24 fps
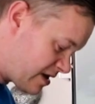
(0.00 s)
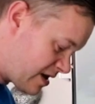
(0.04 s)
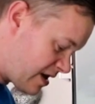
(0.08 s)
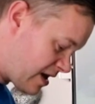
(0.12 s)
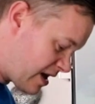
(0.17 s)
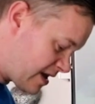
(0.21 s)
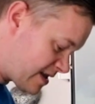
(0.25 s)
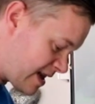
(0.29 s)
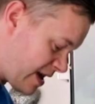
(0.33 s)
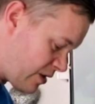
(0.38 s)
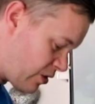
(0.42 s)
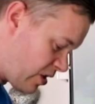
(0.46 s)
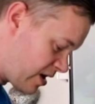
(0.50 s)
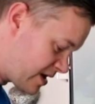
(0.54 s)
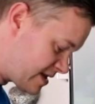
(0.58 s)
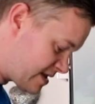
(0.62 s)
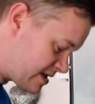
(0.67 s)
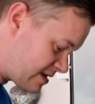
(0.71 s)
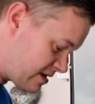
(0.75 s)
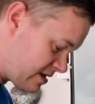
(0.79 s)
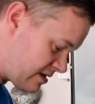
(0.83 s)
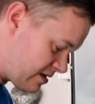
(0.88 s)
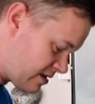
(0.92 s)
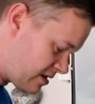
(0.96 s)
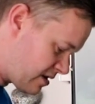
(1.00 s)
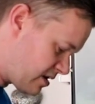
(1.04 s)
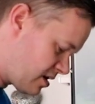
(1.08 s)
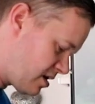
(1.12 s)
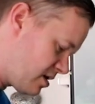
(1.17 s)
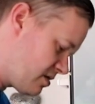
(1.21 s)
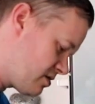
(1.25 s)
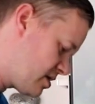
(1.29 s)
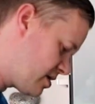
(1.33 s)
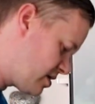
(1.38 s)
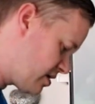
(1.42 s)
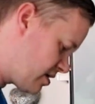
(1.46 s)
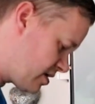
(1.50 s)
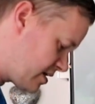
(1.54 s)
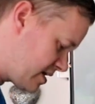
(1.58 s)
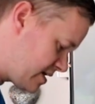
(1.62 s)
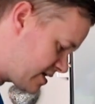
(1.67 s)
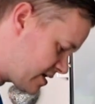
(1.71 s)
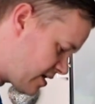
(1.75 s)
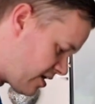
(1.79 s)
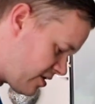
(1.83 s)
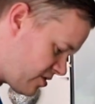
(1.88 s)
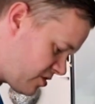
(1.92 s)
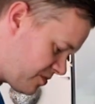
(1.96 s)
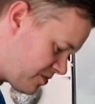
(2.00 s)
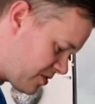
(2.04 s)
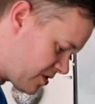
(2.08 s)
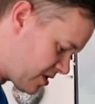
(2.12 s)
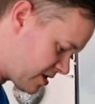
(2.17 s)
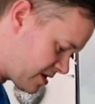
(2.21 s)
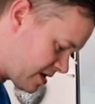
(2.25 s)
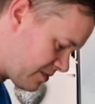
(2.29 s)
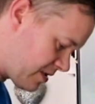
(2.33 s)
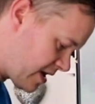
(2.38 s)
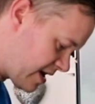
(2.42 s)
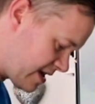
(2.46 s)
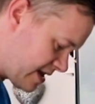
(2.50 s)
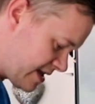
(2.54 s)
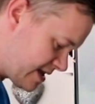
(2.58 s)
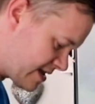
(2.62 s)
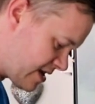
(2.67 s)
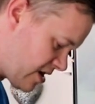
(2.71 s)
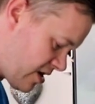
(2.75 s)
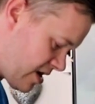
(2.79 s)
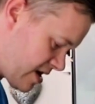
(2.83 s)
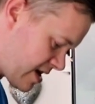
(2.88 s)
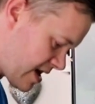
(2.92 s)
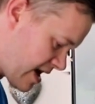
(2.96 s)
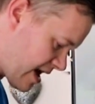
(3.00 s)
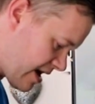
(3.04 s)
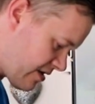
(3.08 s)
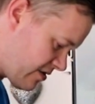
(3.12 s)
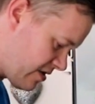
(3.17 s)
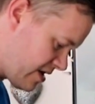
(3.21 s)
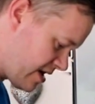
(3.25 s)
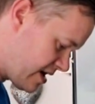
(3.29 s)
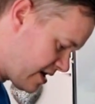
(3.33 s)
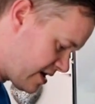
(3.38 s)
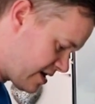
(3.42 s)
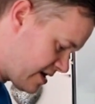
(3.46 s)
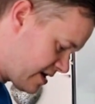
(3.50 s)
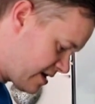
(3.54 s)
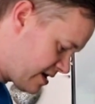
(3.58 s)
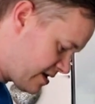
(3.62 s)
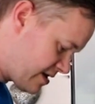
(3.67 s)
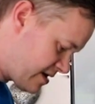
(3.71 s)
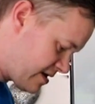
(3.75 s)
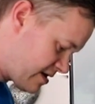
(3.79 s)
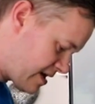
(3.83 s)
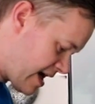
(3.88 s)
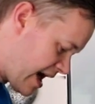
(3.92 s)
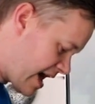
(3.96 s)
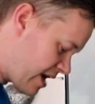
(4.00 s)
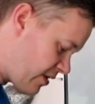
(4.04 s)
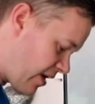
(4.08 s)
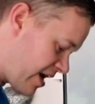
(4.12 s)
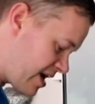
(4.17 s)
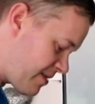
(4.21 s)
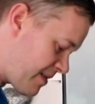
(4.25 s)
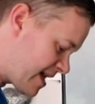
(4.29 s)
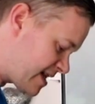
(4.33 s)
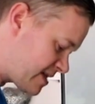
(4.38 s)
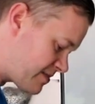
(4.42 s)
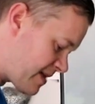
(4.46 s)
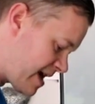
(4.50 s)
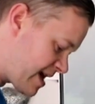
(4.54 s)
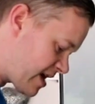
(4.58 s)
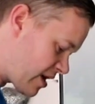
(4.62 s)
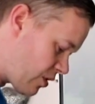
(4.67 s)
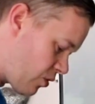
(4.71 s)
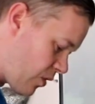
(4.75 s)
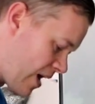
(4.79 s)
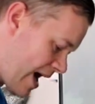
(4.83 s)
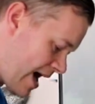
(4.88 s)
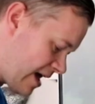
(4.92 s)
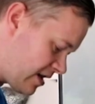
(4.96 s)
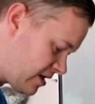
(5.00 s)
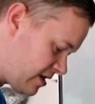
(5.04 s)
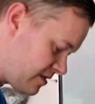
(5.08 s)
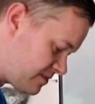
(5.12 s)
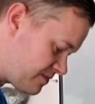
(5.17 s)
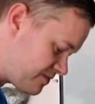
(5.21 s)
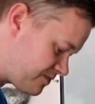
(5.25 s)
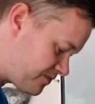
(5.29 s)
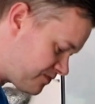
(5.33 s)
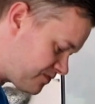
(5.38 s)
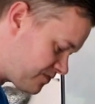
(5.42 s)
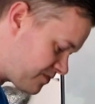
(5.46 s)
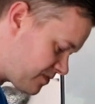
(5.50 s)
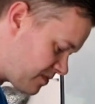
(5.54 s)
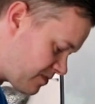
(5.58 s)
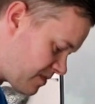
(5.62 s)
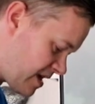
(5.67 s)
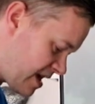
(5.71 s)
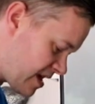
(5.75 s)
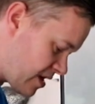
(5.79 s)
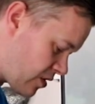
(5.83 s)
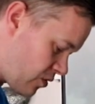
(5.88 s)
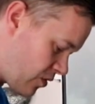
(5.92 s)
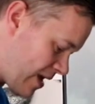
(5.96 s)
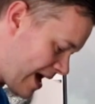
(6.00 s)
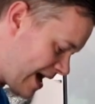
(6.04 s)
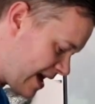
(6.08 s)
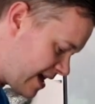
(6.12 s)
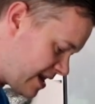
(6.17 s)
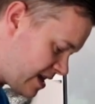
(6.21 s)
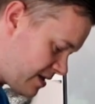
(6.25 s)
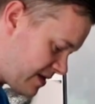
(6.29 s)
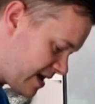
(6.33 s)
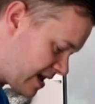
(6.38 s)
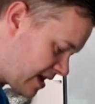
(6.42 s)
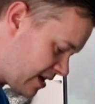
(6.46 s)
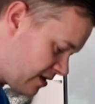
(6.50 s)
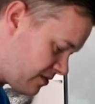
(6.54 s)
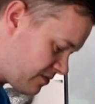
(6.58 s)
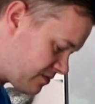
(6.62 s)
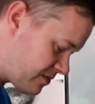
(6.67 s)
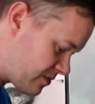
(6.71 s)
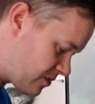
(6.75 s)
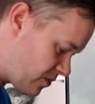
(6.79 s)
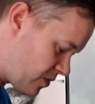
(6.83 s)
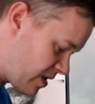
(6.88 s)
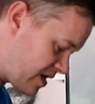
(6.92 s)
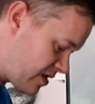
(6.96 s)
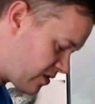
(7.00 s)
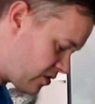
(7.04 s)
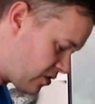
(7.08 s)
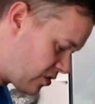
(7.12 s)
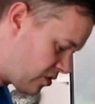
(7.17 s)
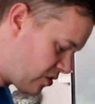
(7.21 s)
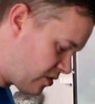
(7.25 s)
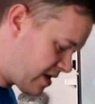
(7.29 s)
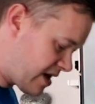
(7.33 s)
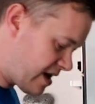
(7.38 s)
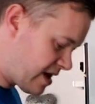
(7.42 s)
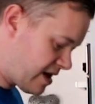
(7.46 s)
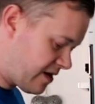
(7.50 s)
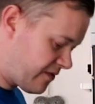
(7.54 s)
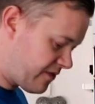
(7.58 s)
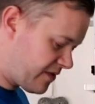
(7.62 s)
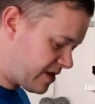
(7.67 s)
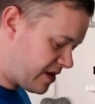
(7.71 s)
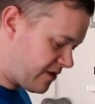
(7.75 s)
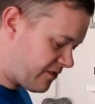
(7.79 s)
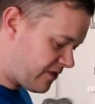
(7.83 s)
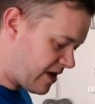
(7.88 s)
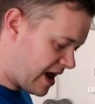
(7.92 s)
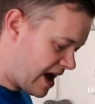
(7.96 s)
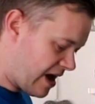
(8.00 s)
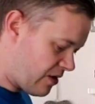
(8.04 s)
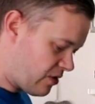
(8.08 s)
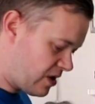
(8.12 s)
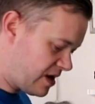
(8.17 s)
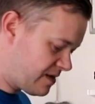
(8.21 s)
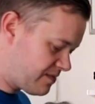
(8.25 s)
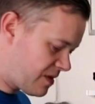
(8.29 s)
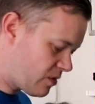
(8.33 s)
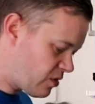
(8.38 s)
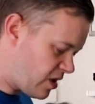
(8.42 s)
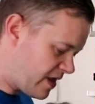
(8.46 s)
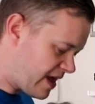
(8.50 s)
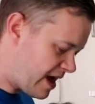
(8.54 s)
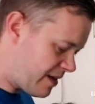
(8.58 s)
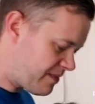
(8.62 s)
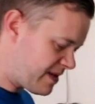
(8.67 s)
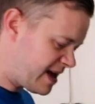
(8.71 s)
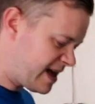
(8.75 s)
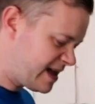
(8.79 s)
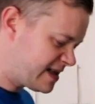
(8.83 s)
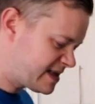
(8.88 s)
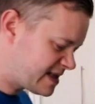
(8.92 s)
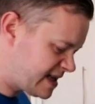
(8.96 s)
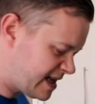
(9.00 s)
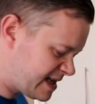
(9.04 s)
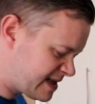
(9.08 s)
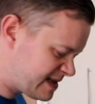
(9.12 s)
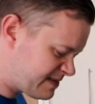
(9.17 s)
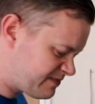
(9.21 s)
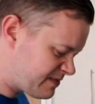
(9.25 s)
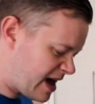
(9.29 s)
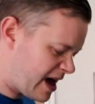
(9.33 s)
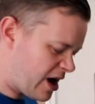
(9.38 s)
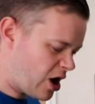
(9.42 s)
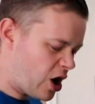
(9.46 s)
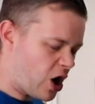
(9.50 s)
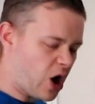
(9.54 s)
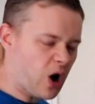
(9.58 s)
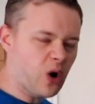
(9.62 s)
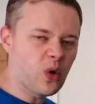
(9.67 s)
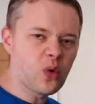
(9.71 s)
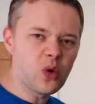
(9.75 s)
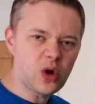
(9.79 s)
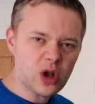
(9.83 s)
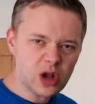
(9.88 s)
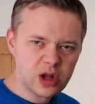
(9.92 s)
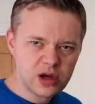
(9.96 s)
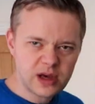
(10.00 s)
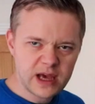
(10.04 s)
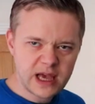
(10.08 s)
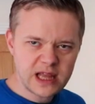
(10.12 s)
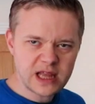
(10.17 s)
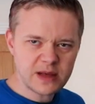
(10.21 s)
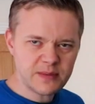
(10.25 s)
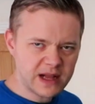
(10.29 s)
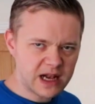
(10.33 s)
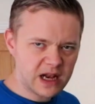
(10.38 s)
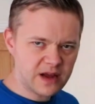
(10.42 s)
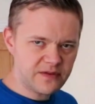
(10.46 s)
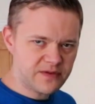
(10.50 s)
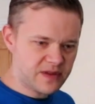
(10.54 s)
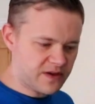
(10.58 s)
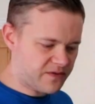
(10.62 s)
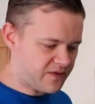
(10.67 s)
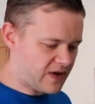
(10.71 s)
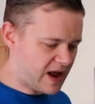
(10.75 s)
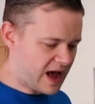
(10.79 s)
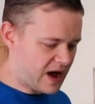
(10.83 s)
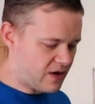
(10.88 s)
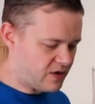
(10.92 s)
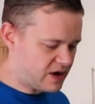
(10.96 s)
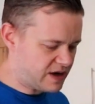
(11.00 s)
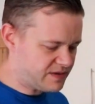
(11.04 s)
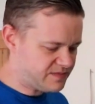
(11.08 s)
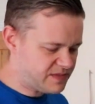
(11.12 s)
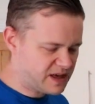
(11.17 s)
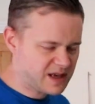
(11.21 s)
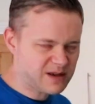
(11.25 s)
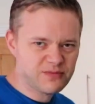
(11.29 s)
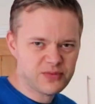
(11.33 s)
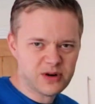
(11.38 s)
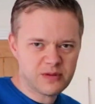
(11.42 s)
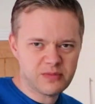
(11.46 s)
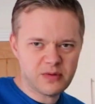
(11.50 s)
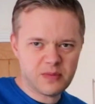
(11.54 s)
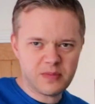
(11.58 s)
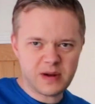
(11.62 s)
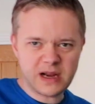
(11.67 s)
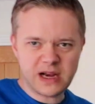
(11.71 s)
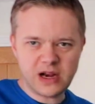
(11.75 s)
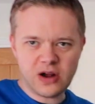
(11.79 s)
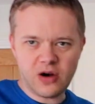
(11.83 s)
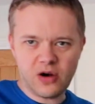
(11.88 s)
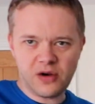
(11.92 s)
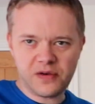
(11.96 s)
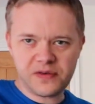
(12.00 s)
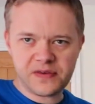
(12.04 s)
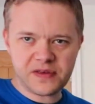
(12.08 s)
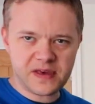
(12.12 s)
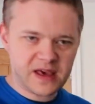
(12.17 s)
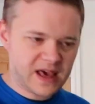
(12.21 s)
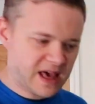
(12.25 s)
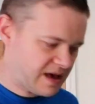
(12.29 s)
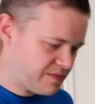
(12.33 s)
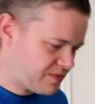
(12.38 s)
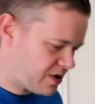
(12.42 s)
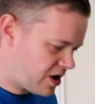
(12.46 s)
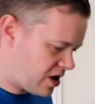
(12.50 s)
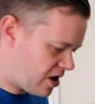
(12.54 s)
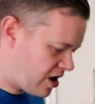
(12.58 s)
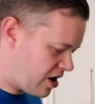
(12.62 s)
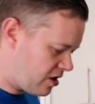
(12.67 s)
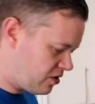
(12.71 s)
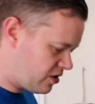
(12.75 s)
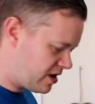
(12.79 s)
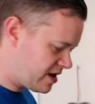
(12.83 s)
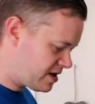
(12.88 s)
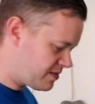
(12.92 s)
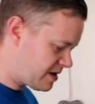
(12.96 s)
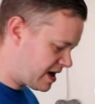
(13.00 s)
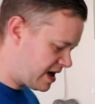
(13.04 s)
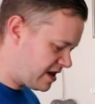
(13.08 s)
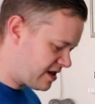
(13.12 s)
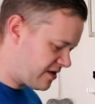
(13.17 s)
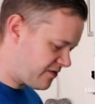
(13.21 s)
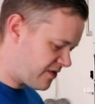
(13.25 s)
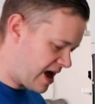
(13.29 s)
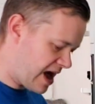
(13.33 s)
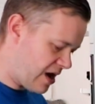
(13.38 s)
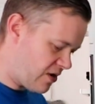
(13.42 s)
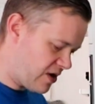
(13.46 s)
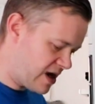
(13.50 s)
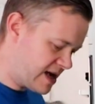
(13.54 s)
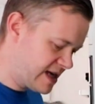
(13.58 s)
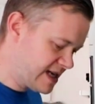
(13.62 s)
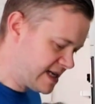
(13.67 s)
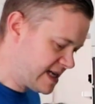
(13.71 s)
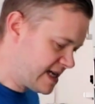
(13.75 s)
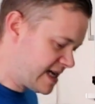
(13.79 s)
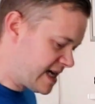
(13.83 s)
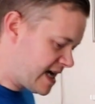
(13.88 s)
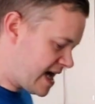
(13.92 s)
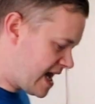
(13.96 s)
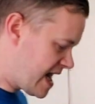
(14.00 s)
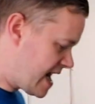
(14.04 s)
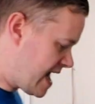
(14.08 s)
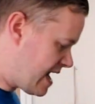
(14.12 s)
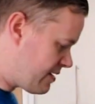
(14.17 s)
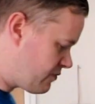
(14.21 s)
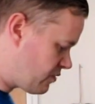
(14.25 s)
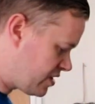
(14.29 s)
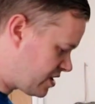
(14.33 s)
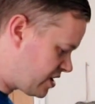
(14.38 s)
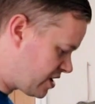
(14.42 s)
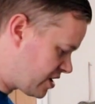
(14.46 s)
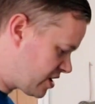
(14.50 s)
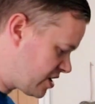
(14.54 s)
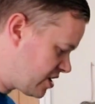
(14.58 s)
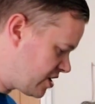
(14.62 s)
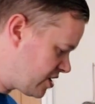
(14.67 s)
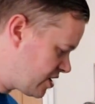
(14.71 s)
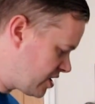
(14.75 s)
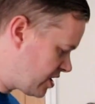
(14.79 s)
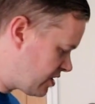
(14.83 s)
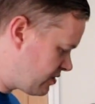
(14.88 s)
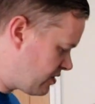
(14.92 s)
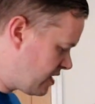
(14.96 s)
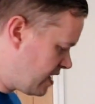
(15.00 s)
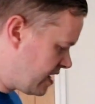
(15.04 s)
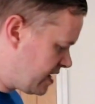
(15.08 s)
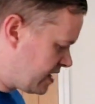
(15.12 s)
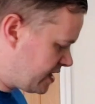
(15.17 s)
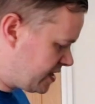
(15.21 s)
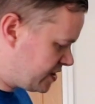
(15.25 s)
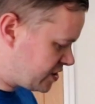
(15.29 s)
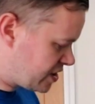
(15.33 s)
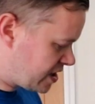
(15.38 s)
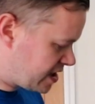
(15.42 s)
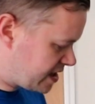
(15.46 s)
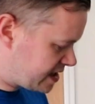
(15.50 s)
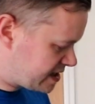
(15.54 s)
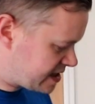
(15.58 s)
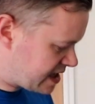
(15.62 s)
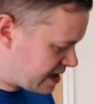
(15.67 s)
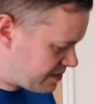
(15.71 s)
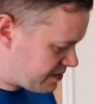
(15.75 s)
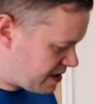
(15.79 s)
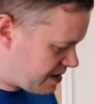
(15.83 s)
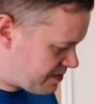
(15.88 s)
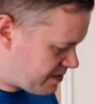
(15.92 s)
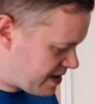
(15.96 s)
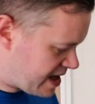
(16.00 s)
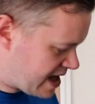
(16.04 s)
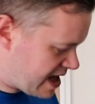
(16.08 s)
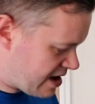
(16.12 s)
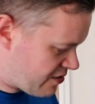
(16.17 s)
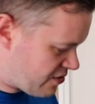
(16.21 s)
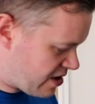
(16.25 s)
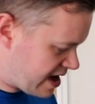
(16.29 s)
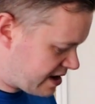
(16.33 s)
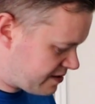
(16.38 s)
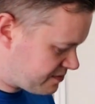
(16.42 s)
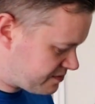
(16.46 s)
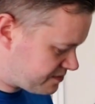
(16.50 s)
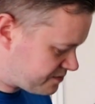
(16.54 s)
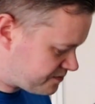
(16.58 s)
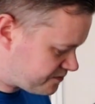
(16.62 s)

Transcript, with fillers: I'll tell you what, oh God, it's going up on the bloody side now. Anyway, you meant to make a well in the middle with all for the flour. What that means is a hole in the middle of the flour. You can probably not see it, but a hole in the middle of the flour. And then what you're going to do is you're going to tip your beer in,